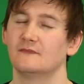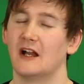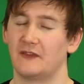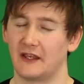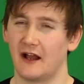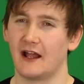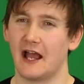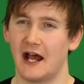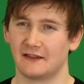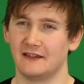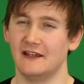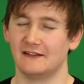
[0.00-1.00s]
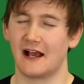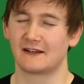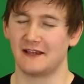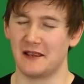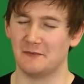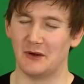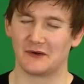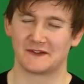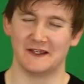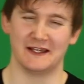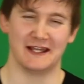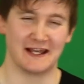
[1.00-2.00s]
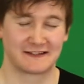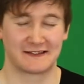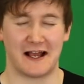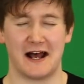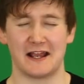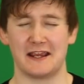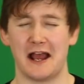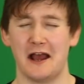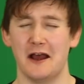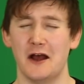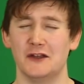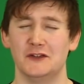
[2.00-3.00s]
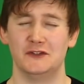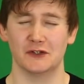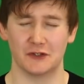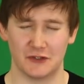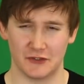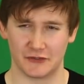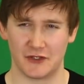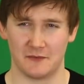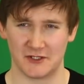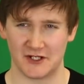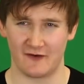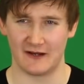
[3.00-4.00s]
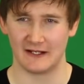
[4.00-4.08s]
I think I had the exact same box set, yes, because I adore Tom and Jerry.